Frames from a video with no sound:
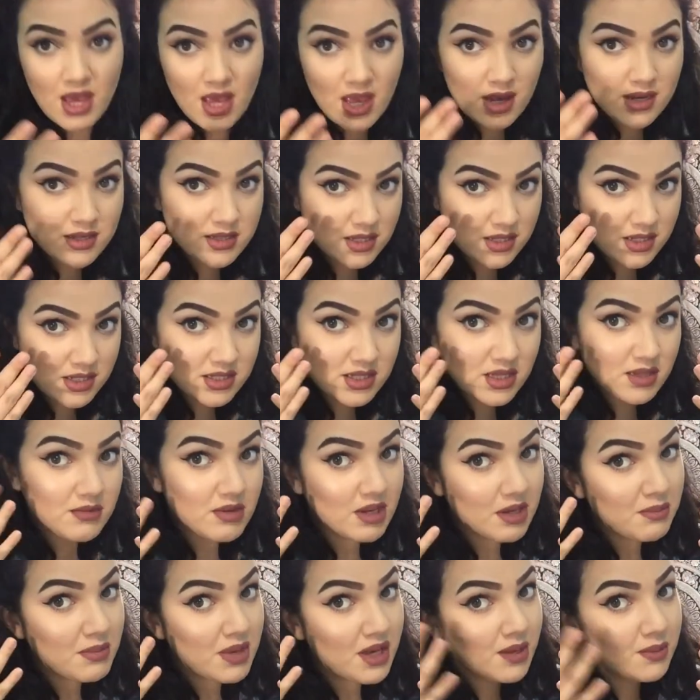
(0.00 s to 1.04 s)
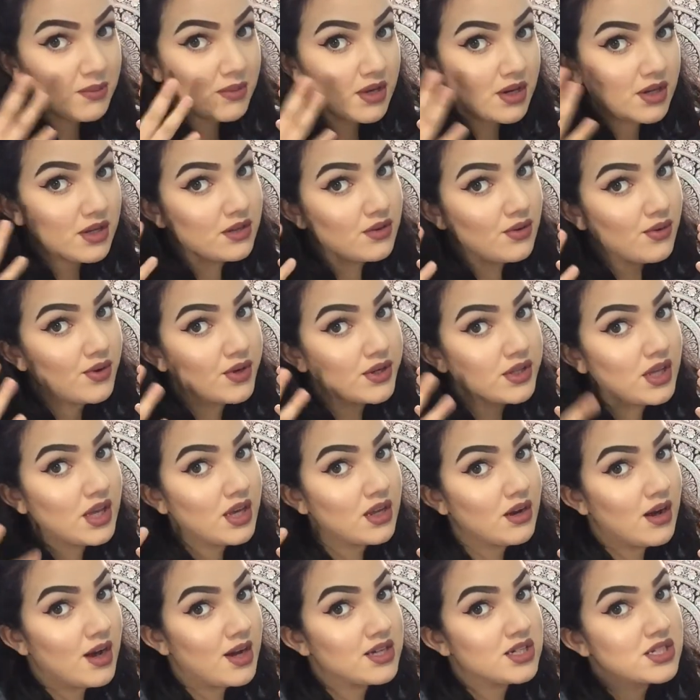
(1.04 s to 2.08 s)
because it doesn't like make me oily at
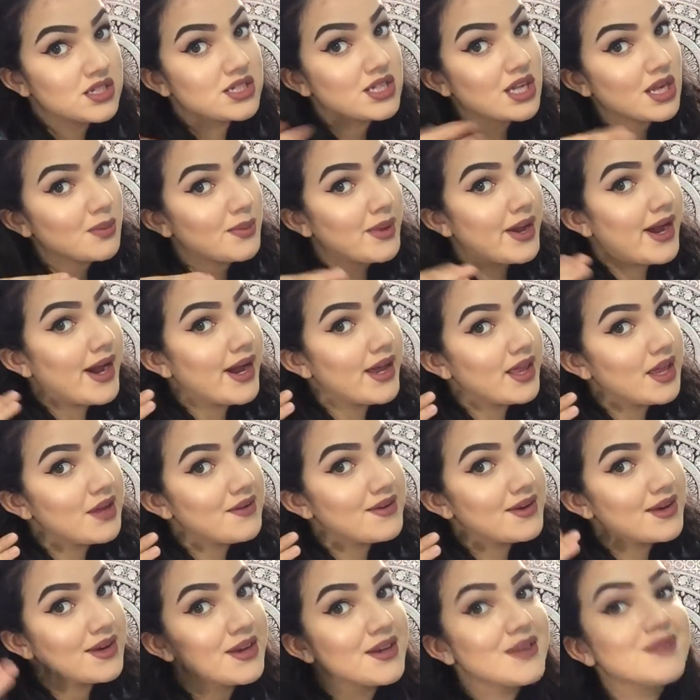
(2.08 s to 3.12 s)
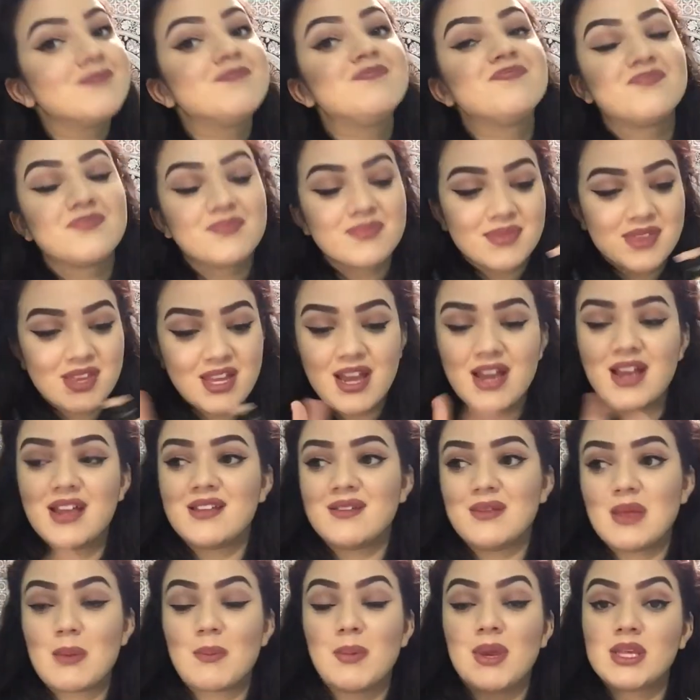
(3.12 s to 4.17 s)
all. It's just like my highlight right here that
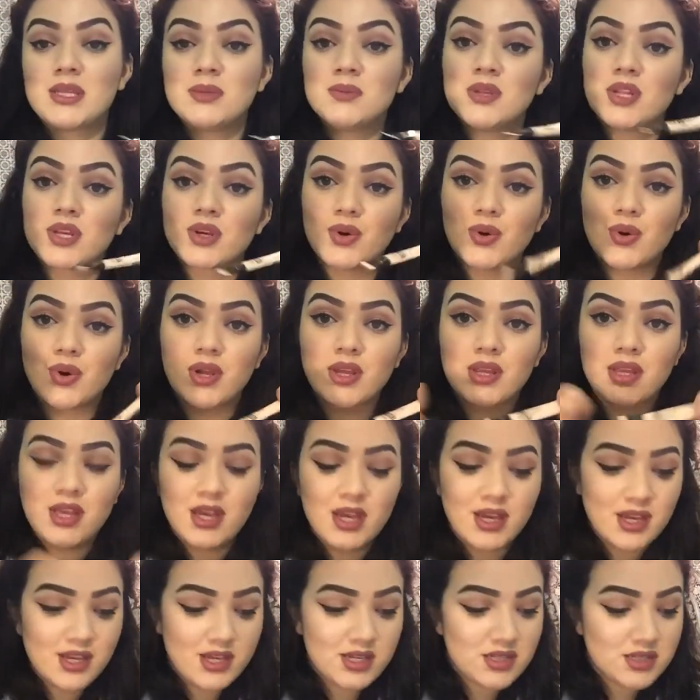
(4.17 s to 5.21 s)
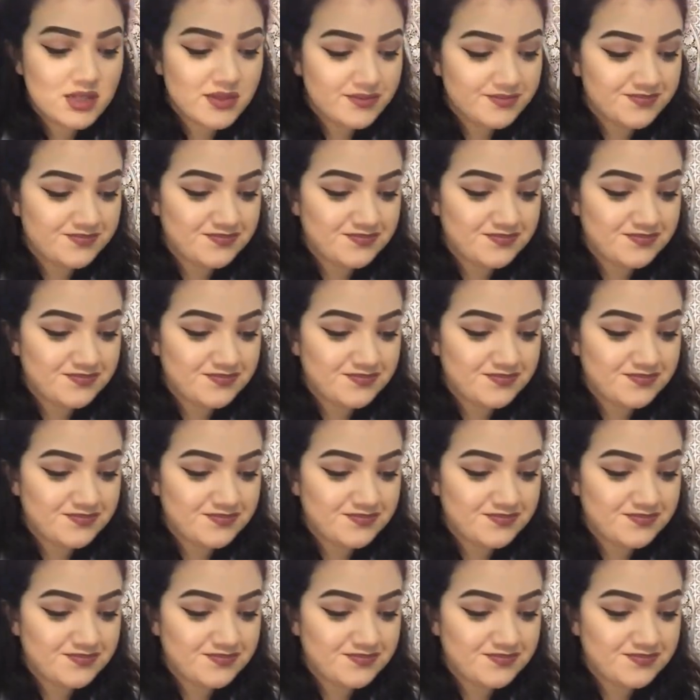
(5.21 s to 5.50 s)
like makes me look oily, I guess.